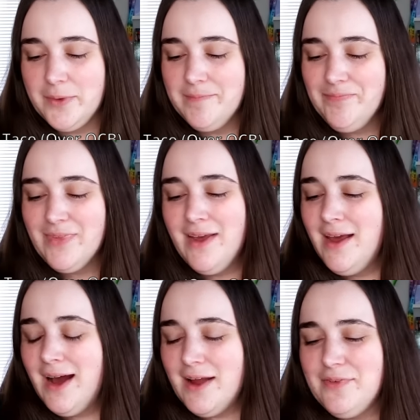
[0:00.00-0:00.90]
But
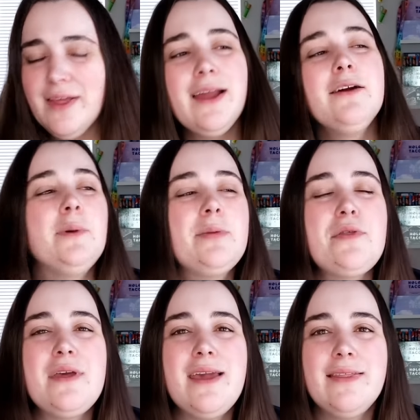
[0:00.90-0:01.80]
I feel like I remember
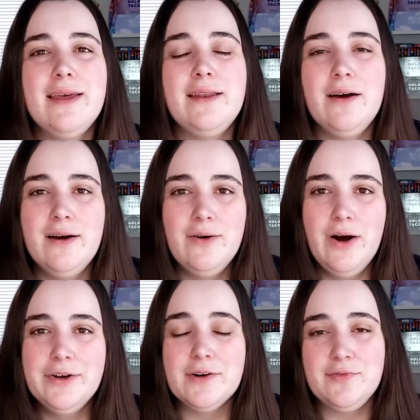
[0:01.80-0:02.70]
thinking that under